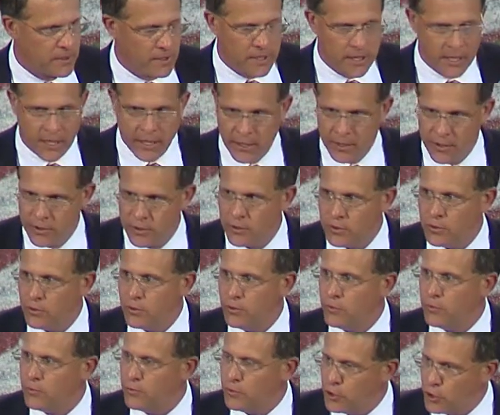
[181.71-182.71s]
he
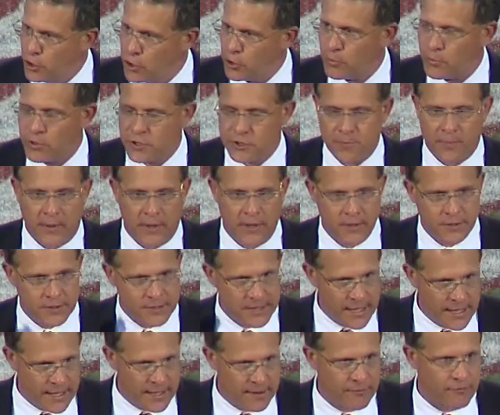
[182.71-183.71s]
knew numerous players
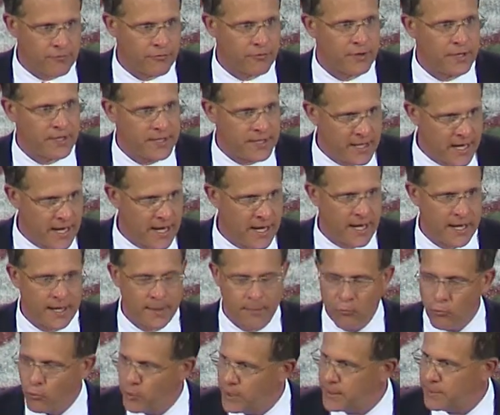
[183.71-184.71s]
every
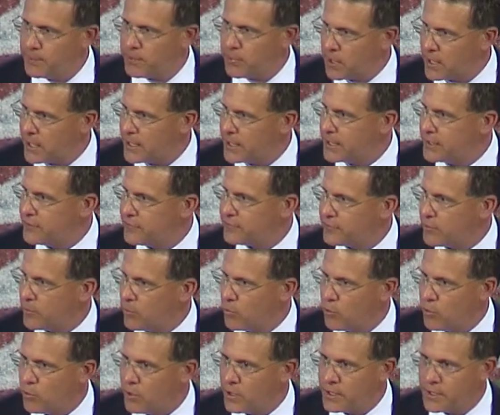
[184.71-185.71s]
time we played
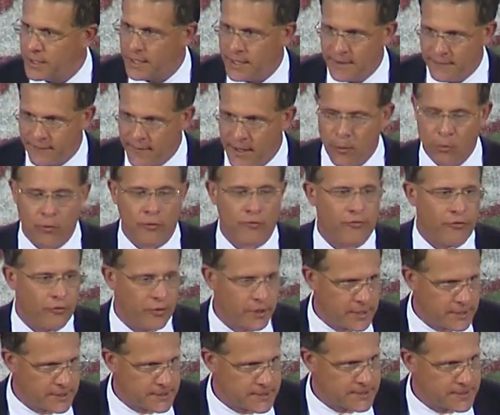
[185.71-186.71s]
someone, and they were
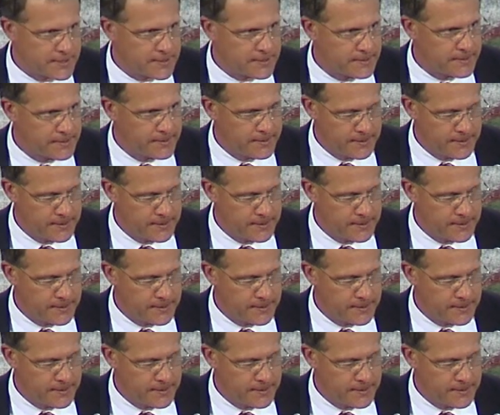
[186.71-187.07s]
friends.